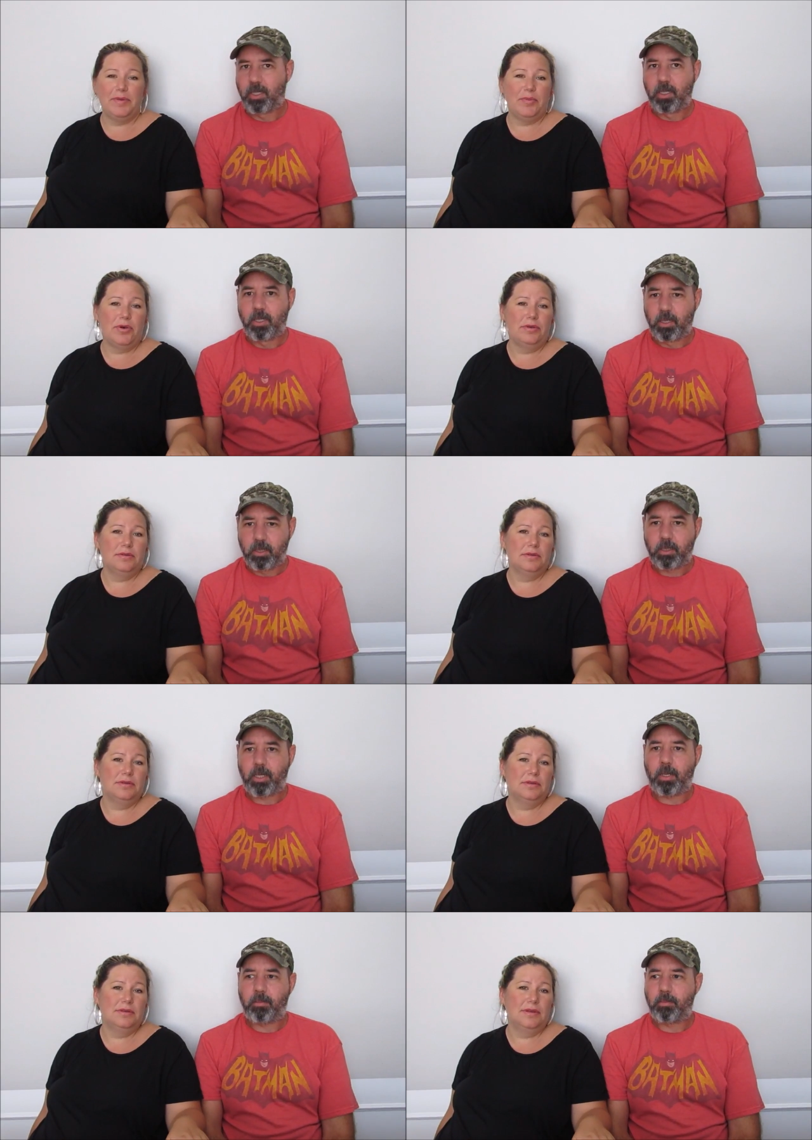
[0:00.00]
Speaker 1: people.
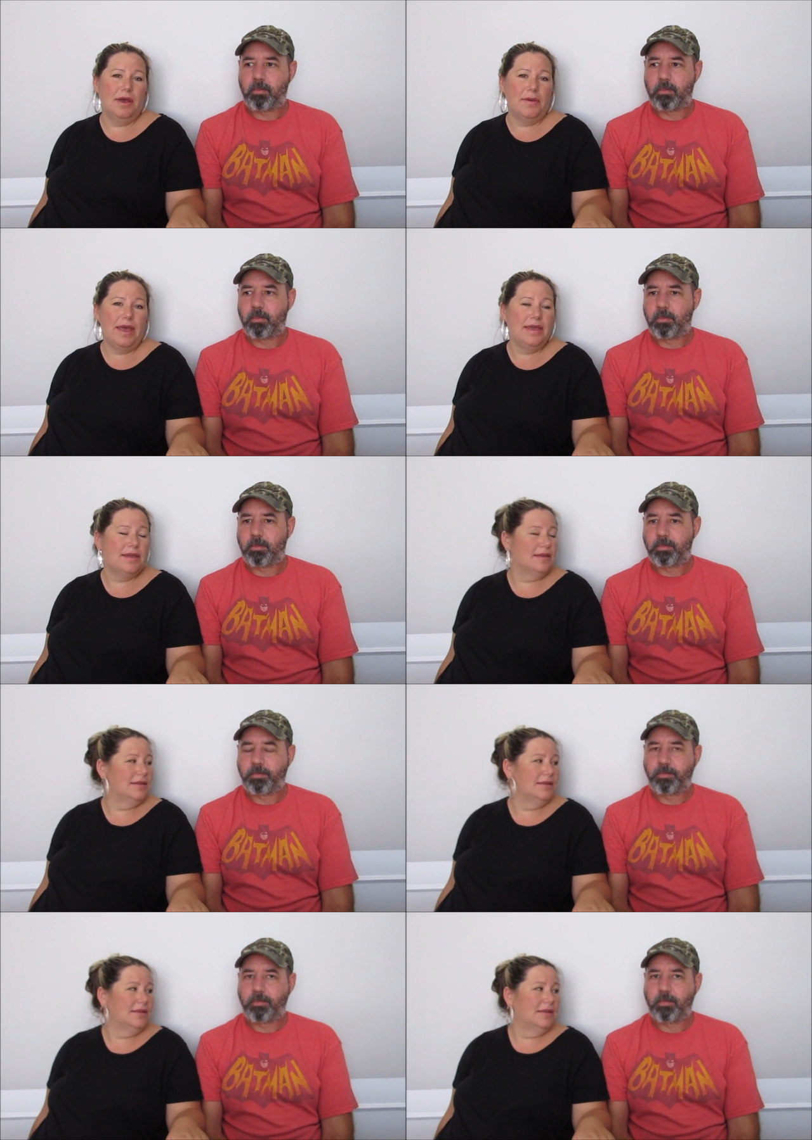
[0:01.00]
Speaker 2: Yeah.
Speaker 1: Okay.
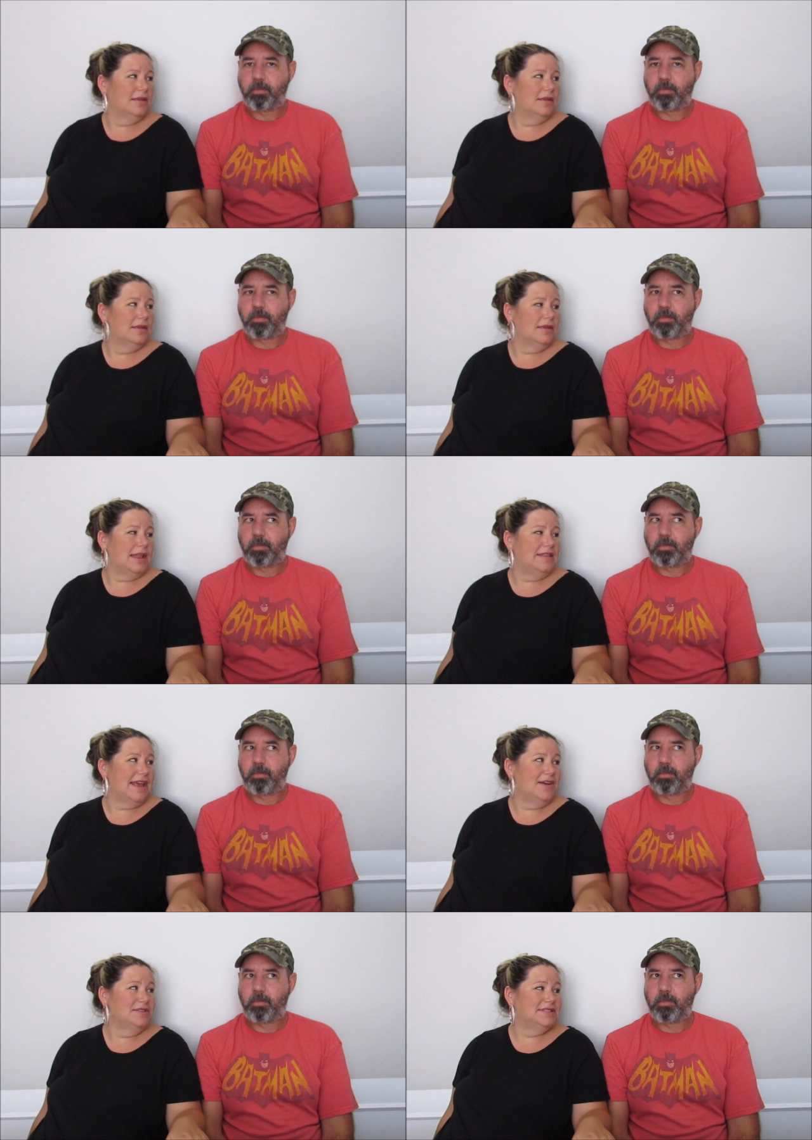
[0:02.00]

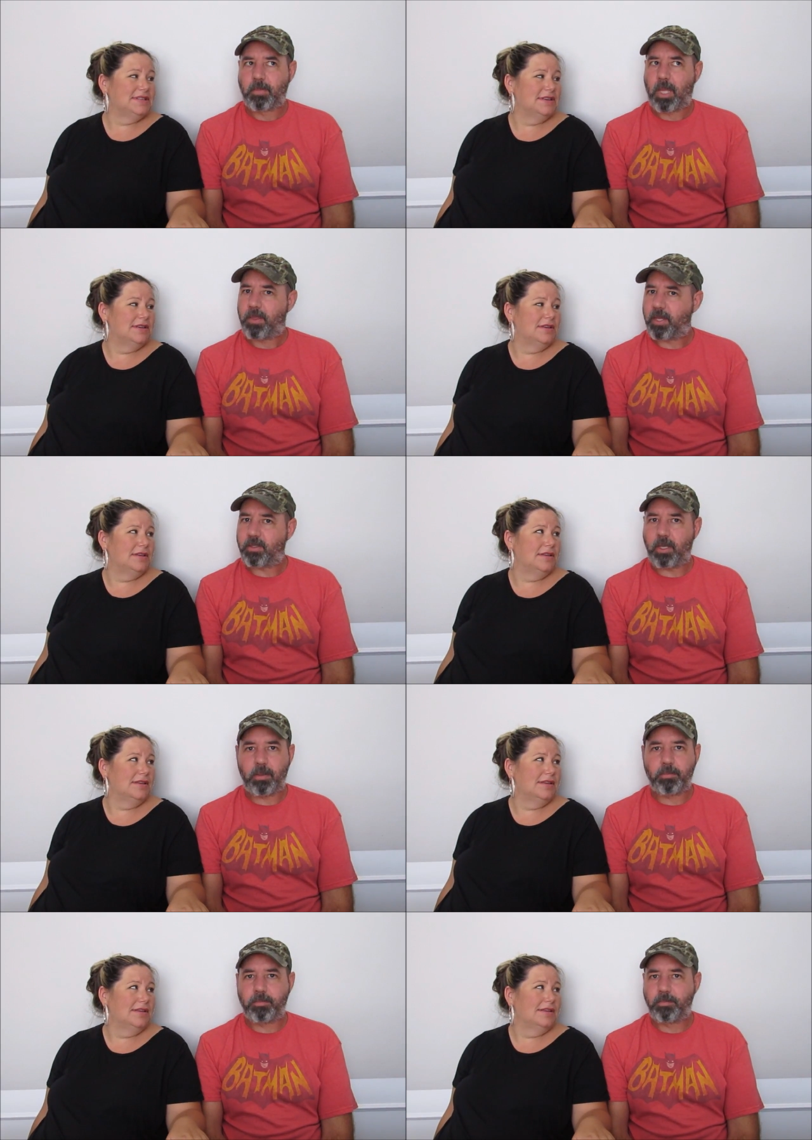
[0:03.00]
Anything else?
Speaker 2: That's
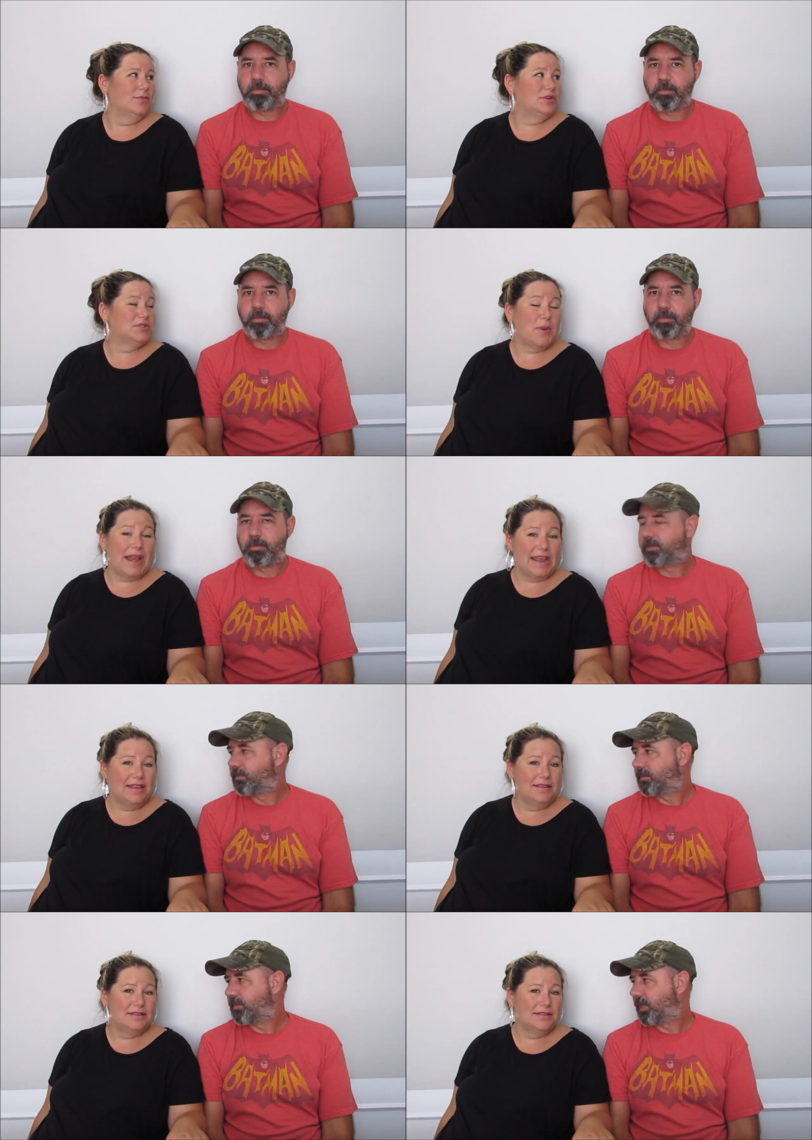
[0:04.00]
it.
Speaker 1: We're
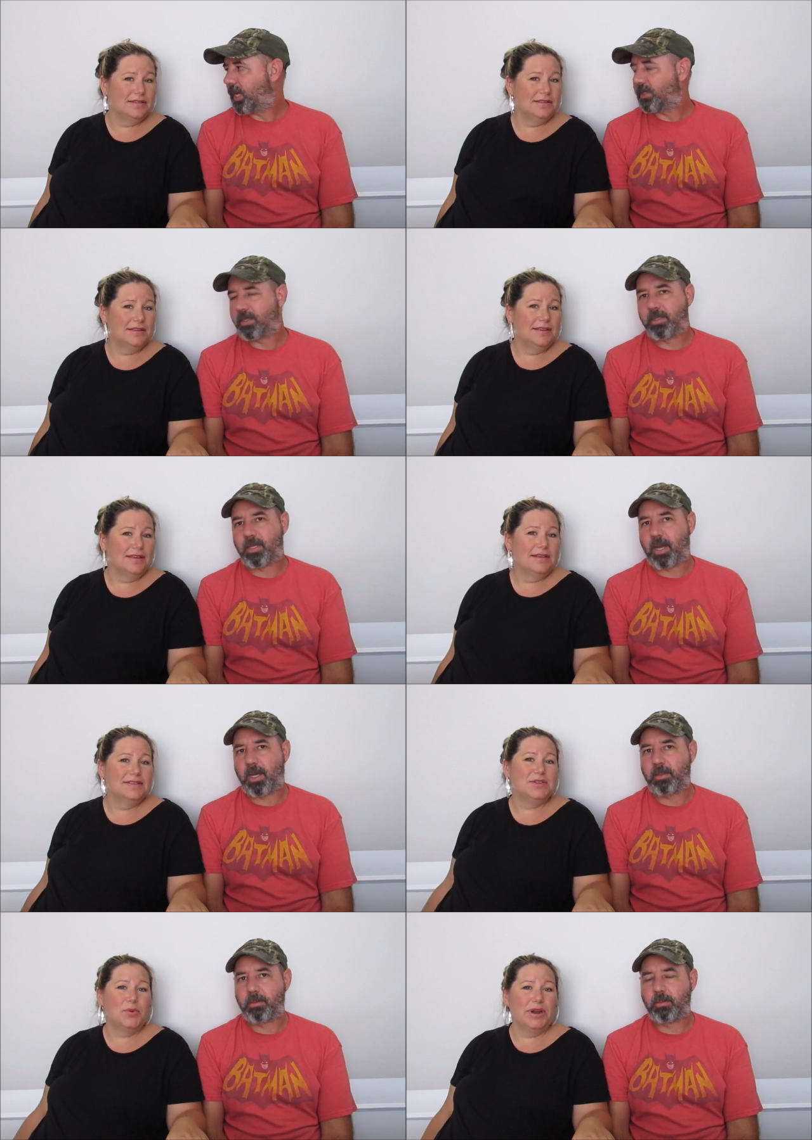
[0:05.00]
sweating.
Speaker 2: Yes, it's
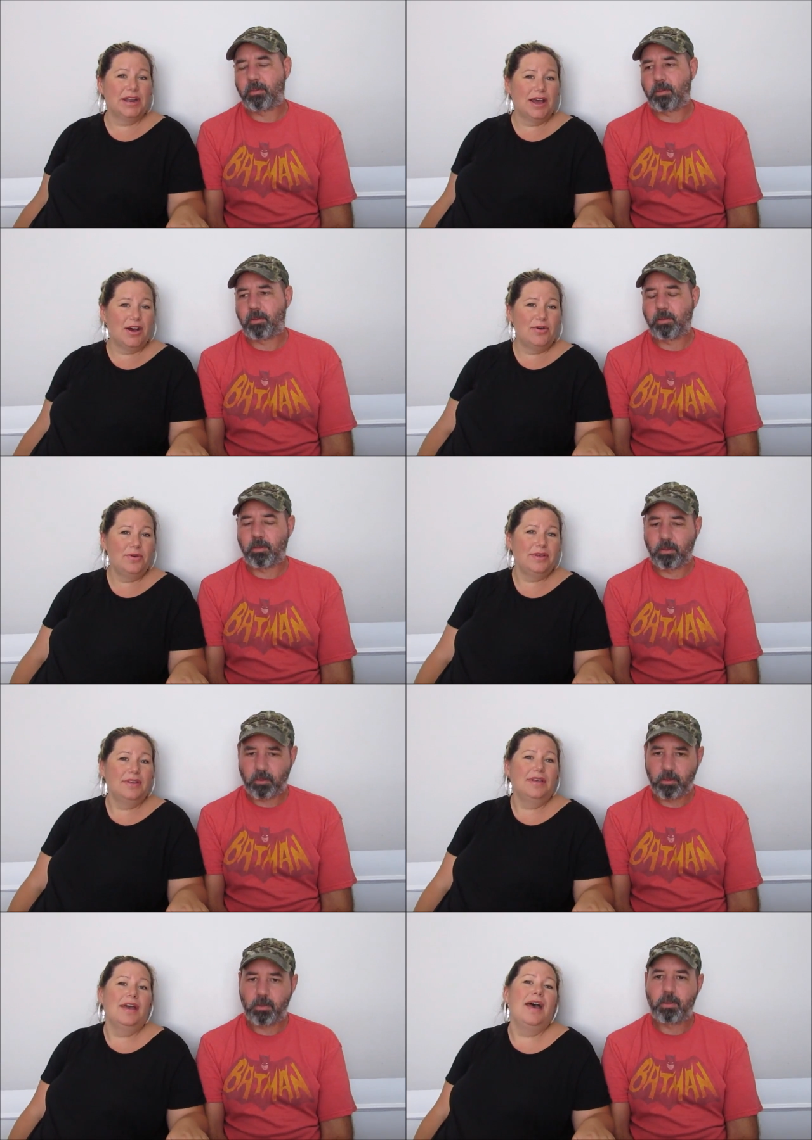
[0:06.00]
hot.
Speaker 1: So we're going to go.
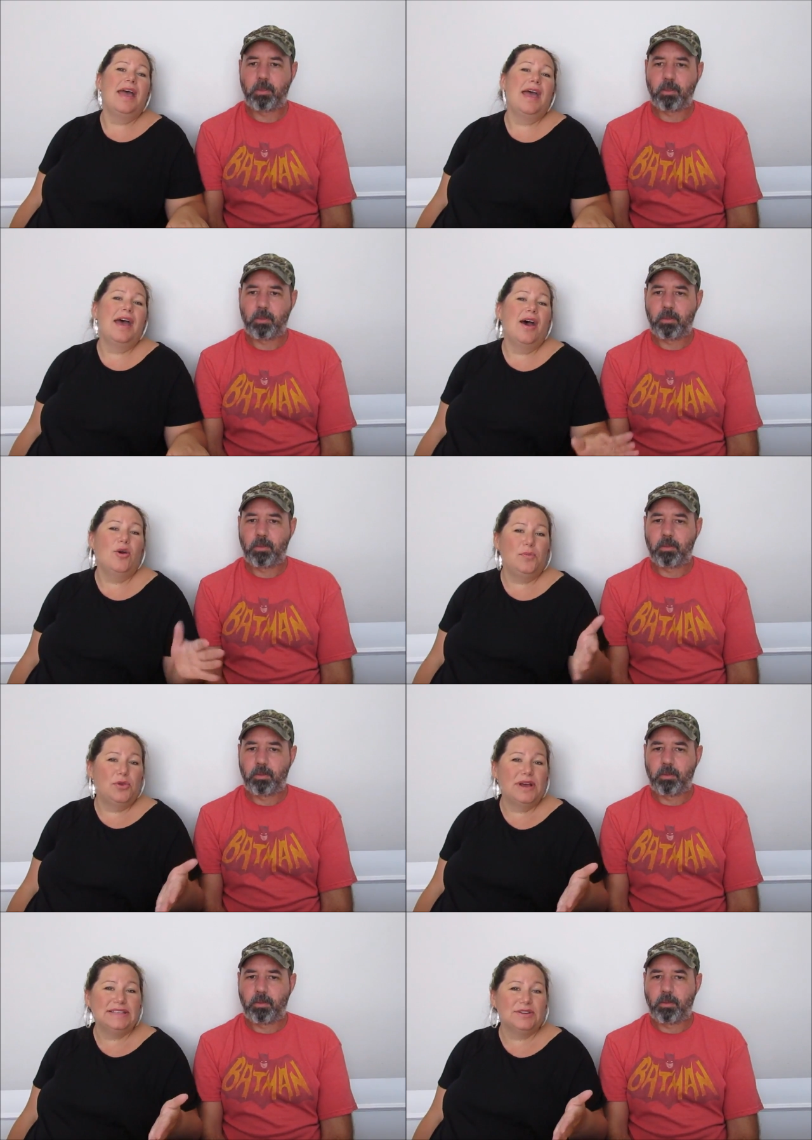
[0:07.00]
I hope
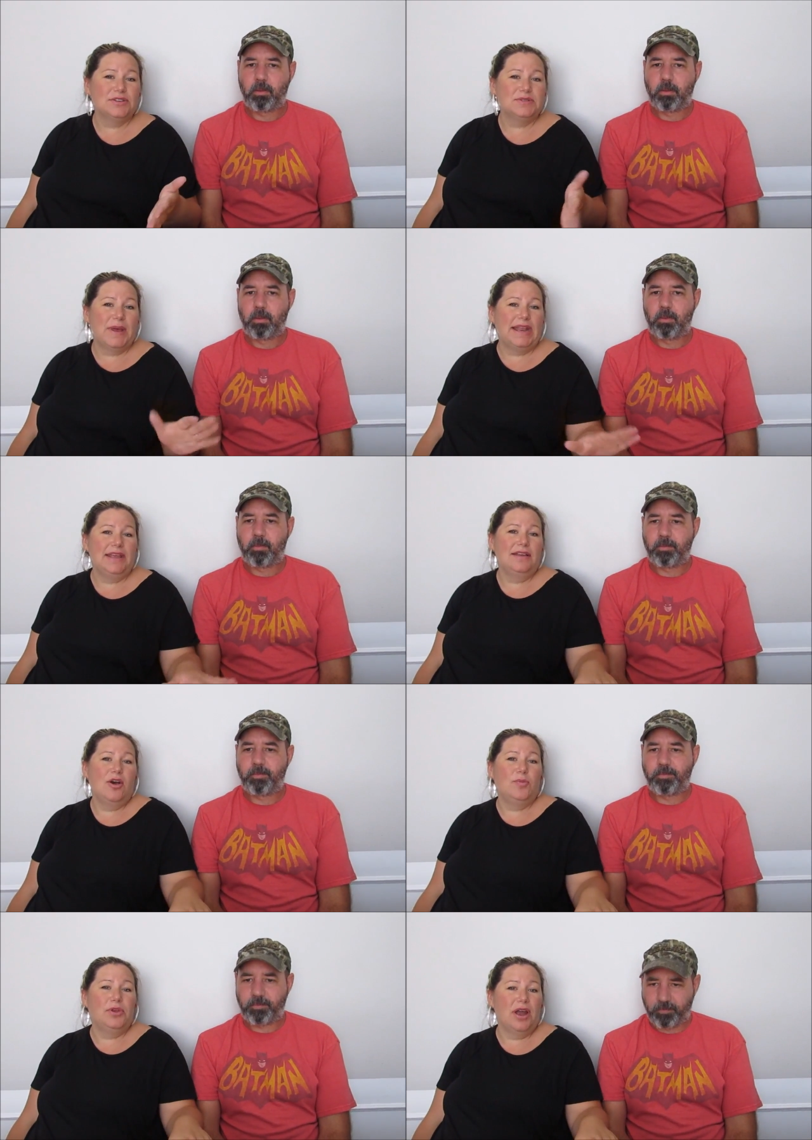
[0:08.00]
you guys aren't sweating.
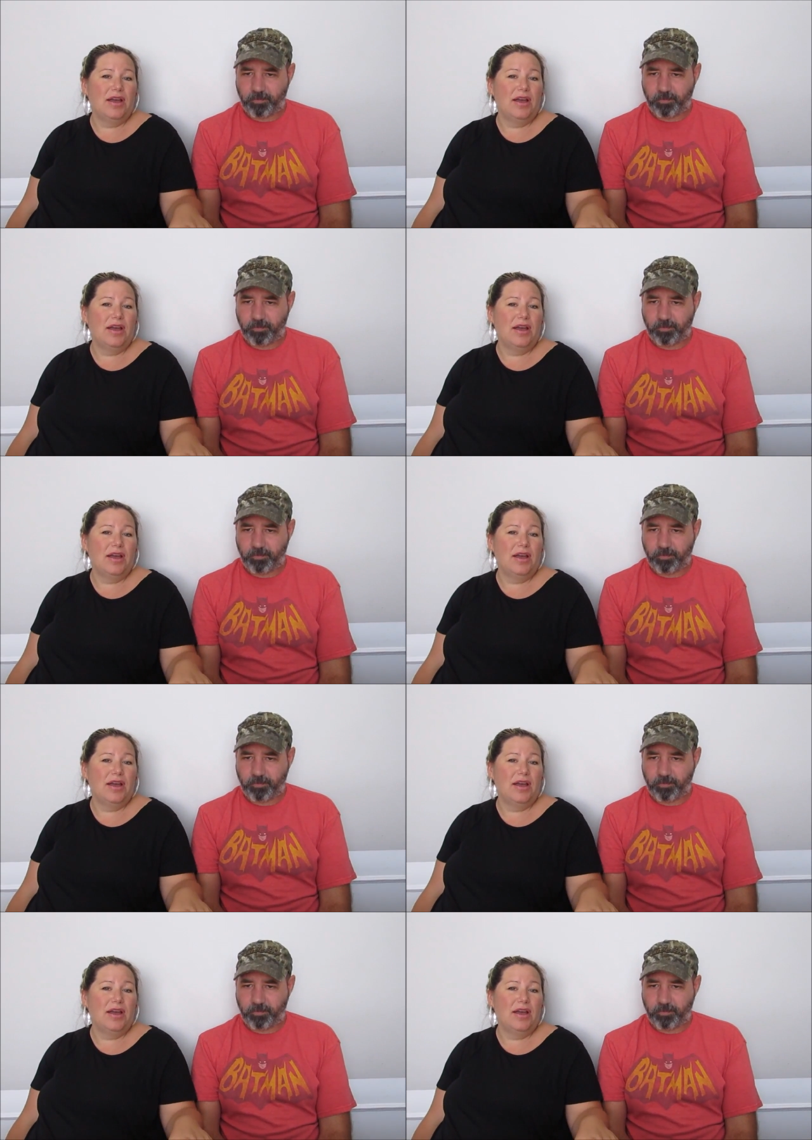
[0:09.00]
Hope you're